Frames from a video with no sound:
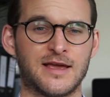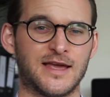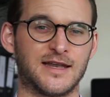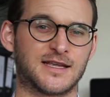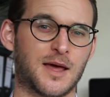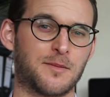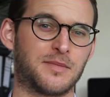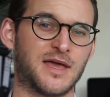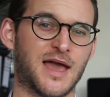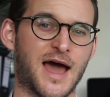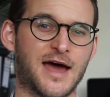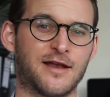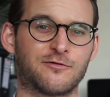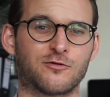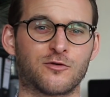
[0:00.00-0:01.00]
It can be
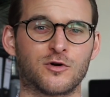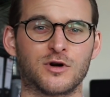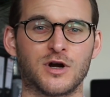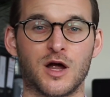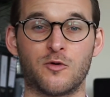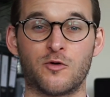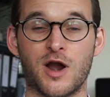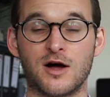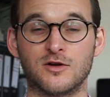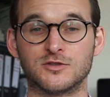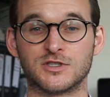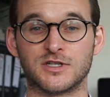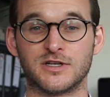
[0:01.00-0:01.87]
had for around